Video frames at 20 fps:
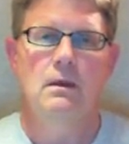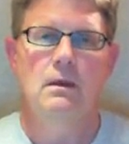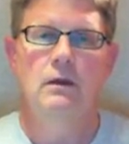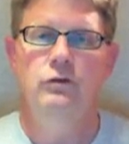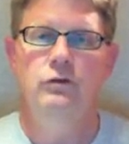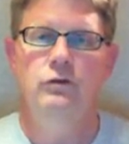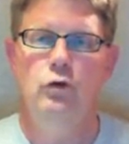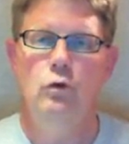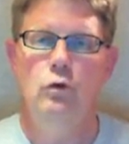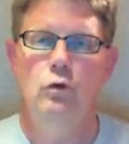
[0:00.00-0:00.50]

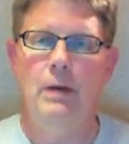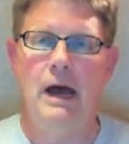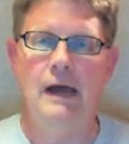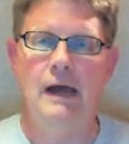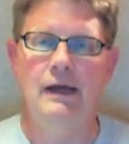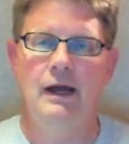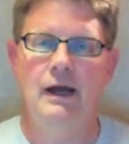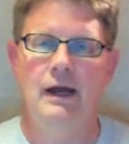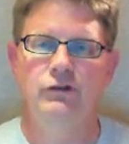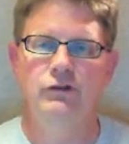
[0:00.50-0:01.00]
2
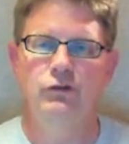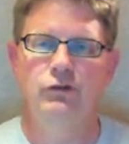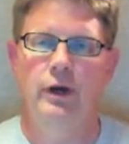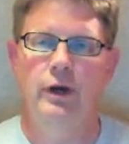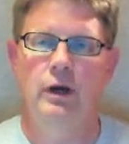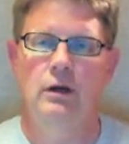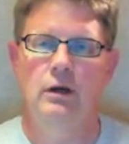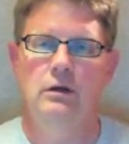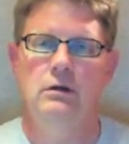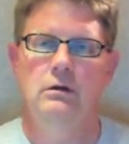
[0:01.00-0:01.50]
pi r
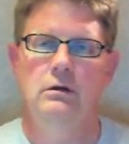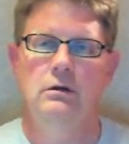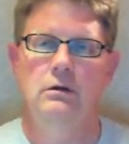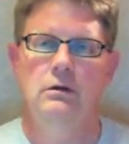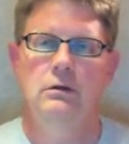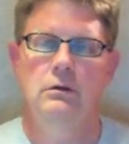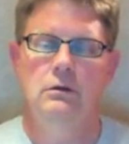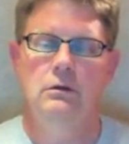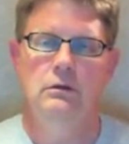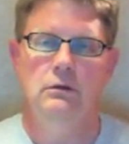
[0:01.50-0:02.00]
squared,
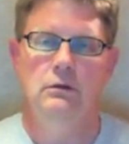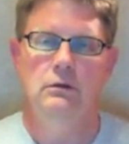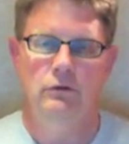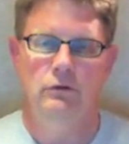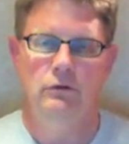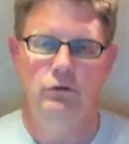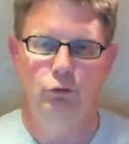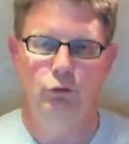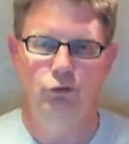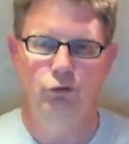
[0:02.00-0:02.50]

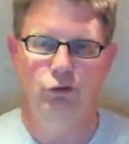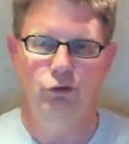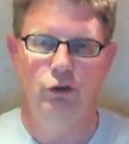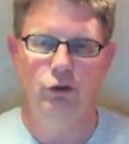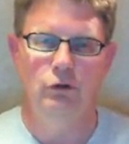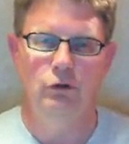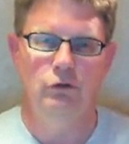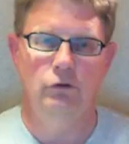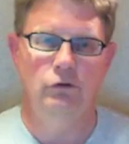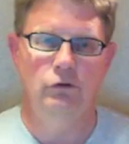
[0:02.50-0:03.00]
2
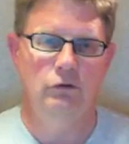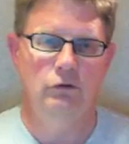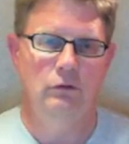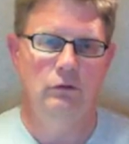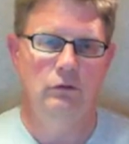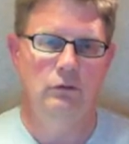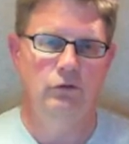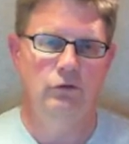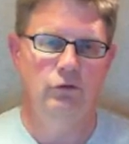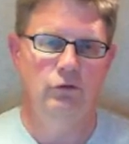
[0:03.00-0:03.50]
circles,
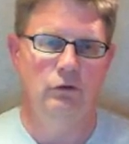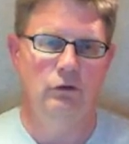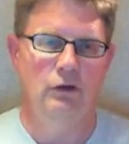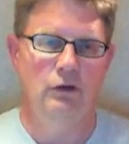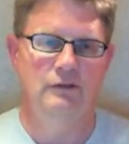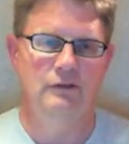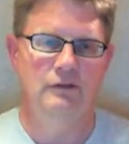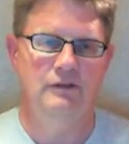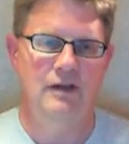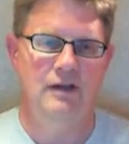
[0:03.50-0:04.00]
circle
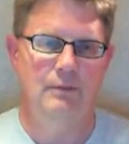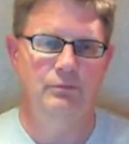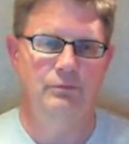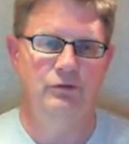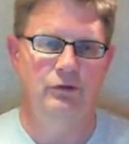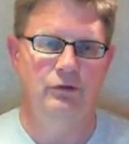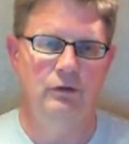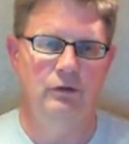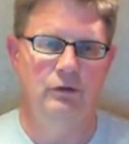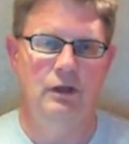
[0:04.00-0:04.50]
on top,
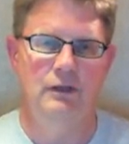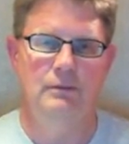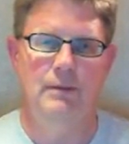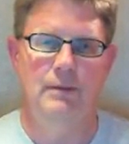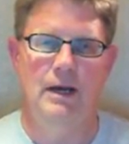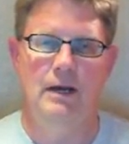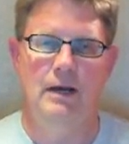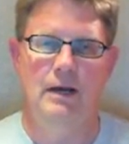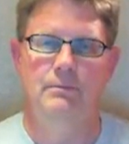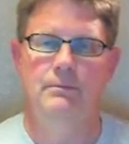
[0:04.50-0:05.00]
circle on the
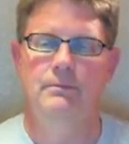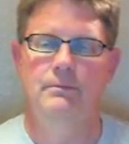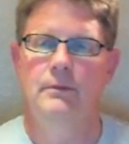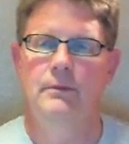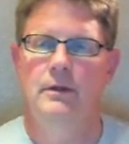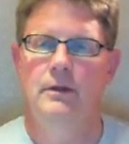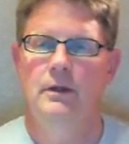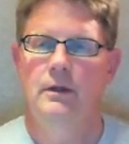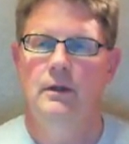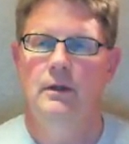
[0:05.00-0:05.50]
bottom,
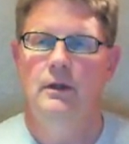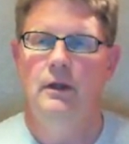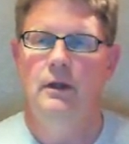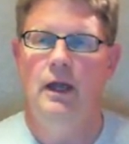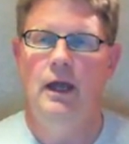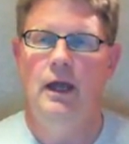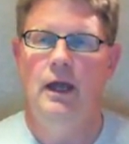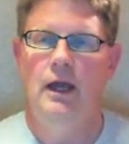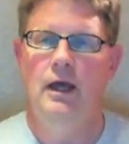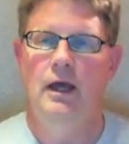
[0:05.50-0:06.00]

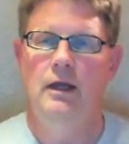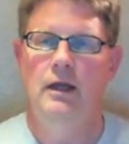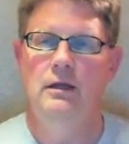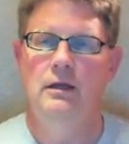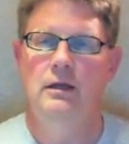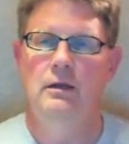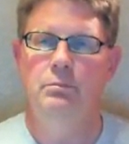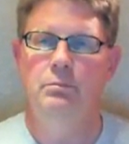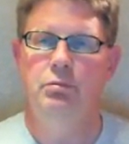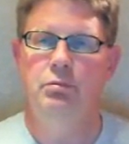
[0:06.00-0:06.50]
and
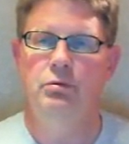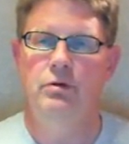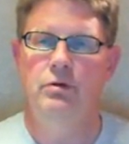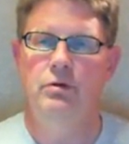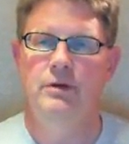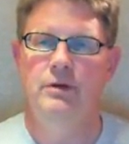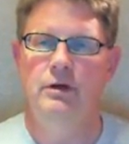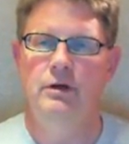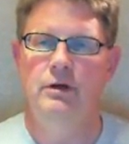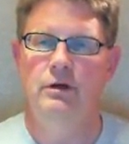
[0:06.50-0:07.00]
the
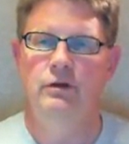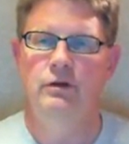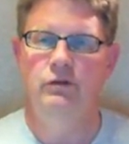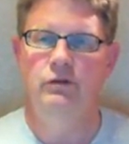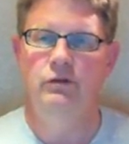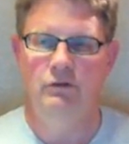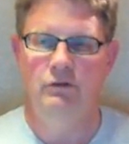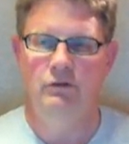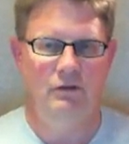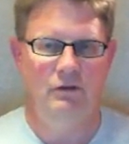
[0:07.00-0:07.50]
perimeter
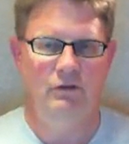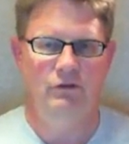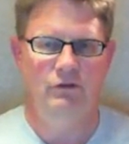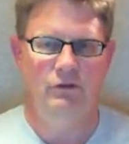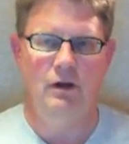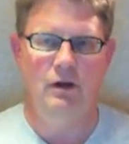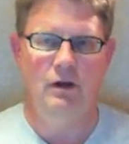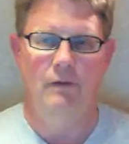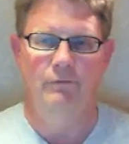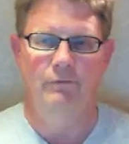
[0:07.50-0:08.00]
is the
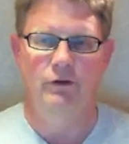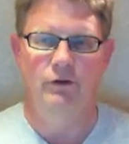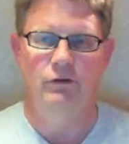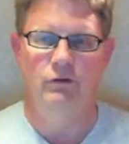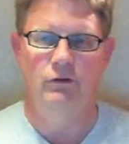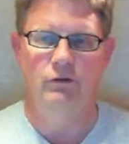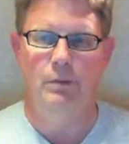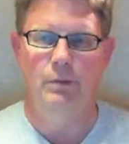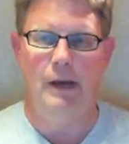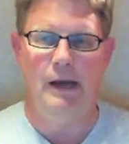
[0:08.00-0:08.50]
circumference,
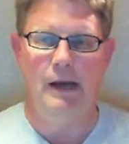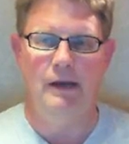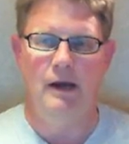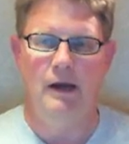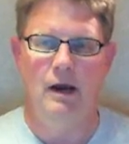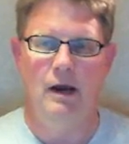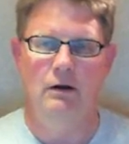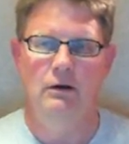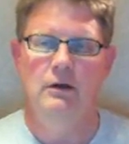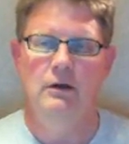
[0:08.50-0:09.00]
2 pi
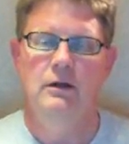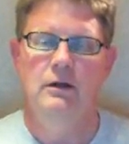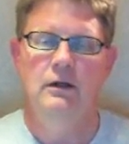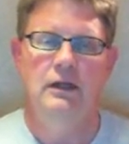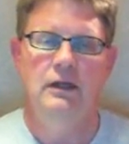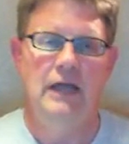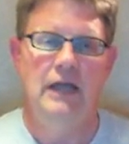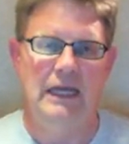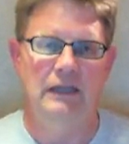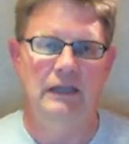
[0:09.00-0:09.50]
r
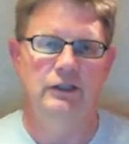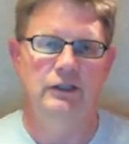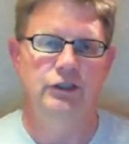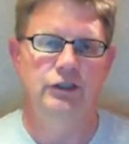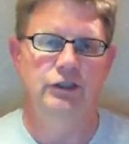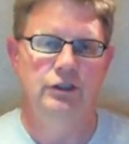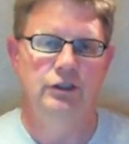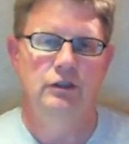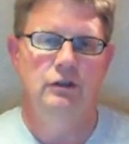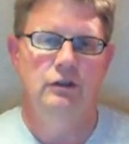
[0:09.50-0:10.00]

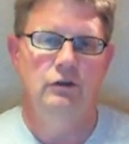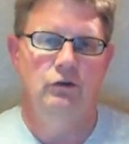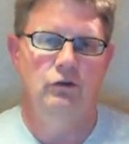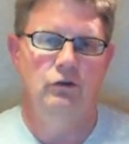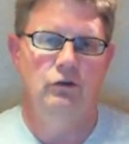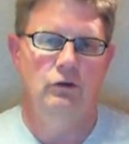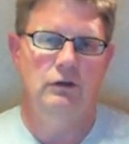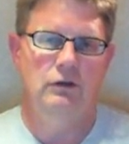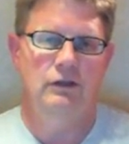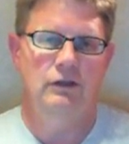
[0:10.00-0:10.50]
h.
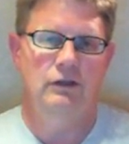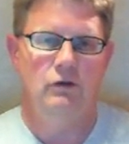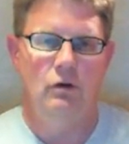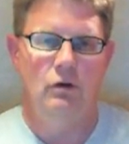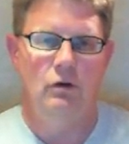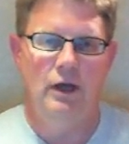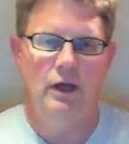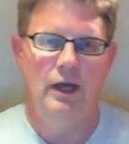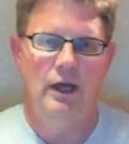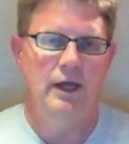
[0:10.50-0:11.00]
So let's
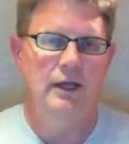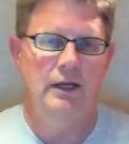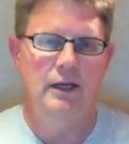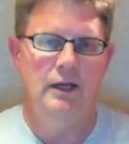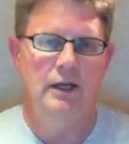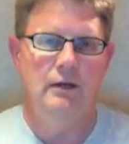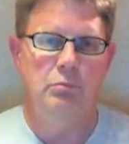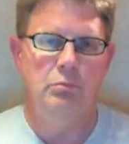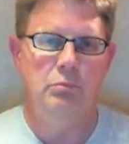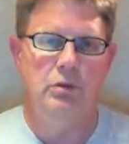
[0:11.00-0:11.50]
go ahead
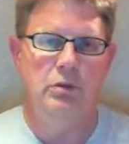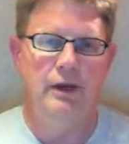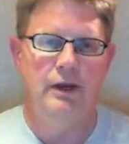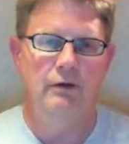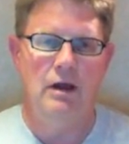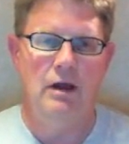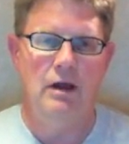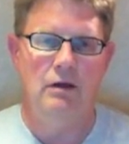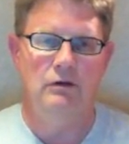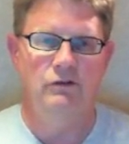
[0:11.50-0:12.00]
and play
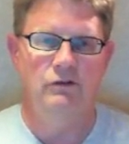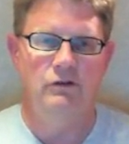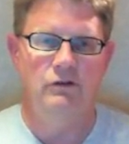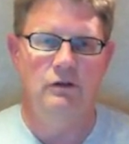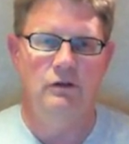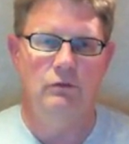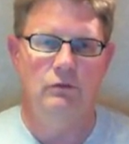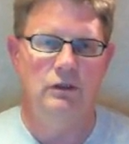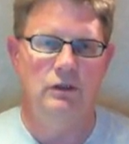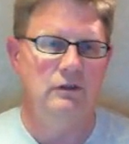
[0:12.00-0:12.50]
around and
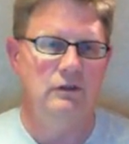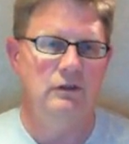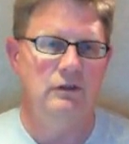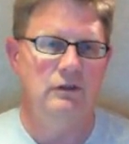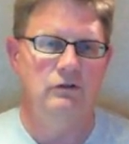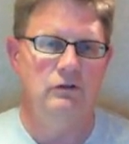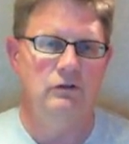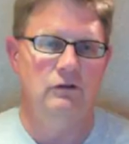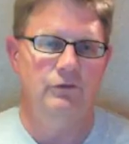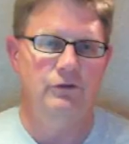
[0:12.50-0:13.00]
see what the
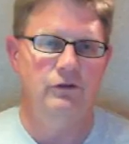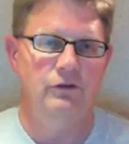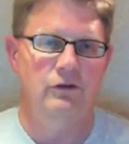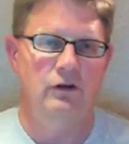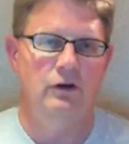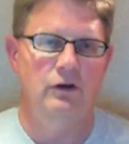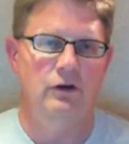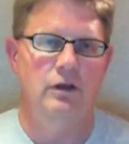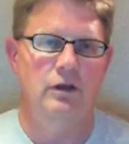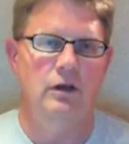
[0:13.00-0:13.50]
surface
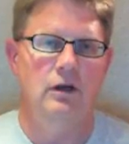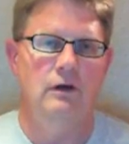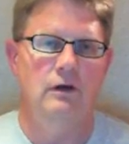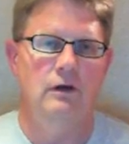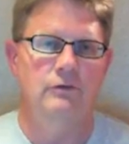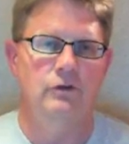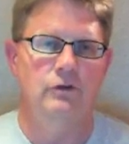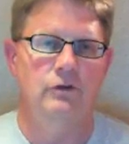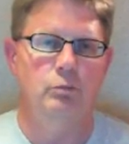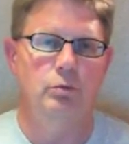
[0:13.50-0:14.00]
area
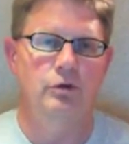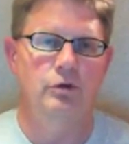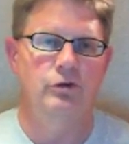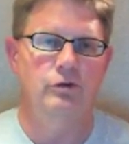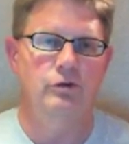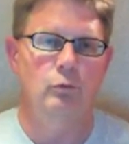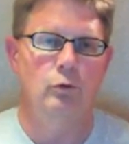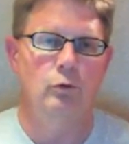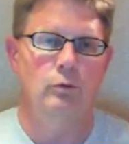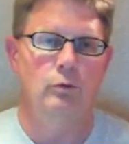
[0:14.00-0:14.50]
of this
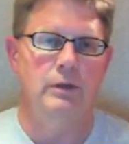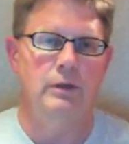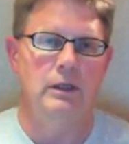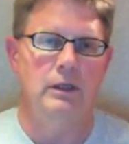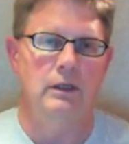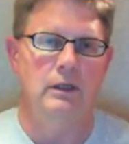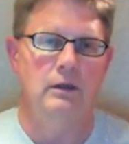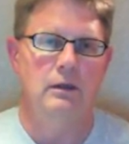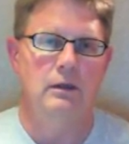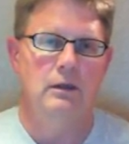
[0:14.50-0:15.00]
prism will
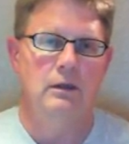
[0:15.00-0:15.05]
be.